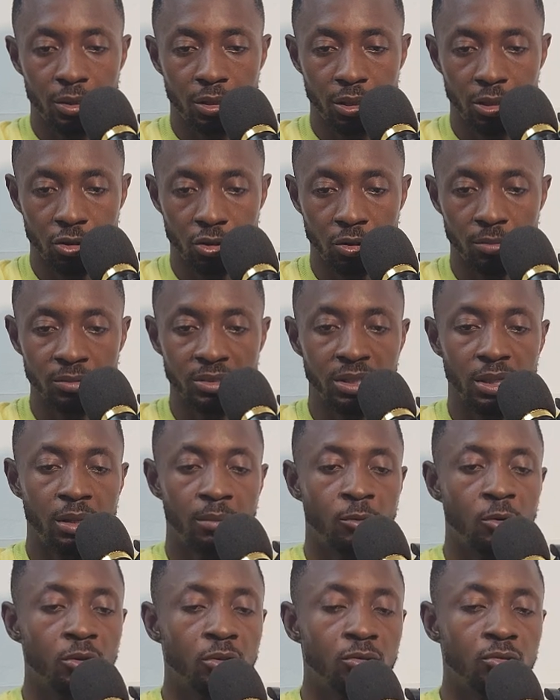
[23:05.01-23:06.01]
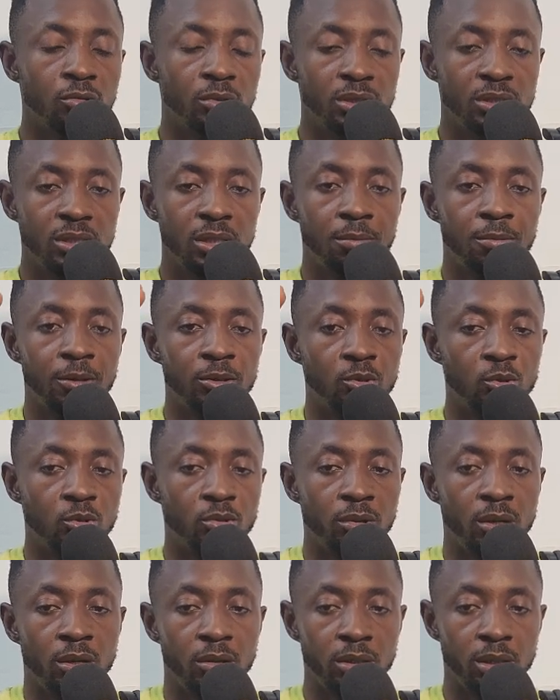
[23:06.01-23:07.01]
it comes down. I'm going to do a separate
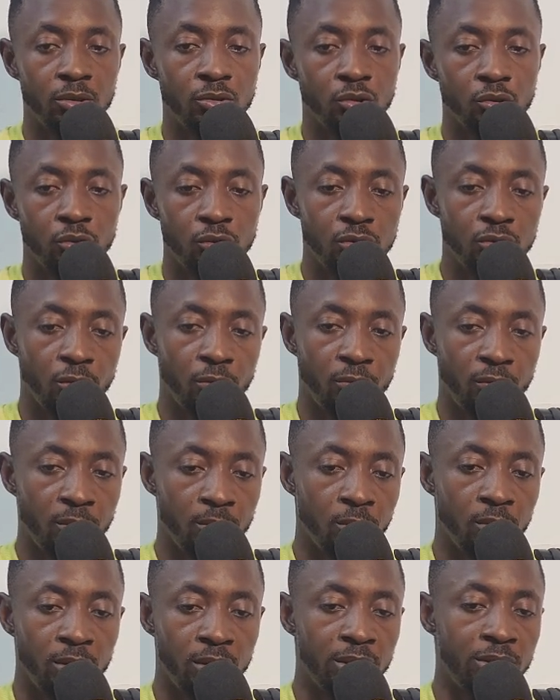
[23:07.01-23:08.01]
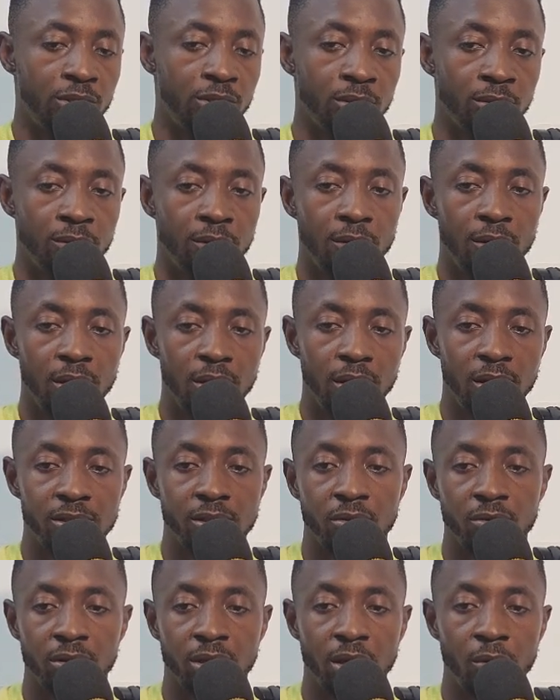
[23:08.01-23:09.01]
tutorial on how to use your Fibonacci. That's
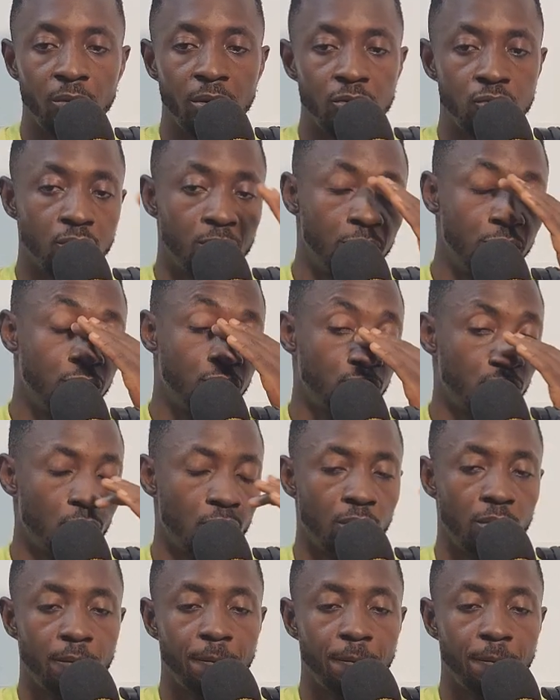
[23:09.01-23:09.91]
another way to be sure.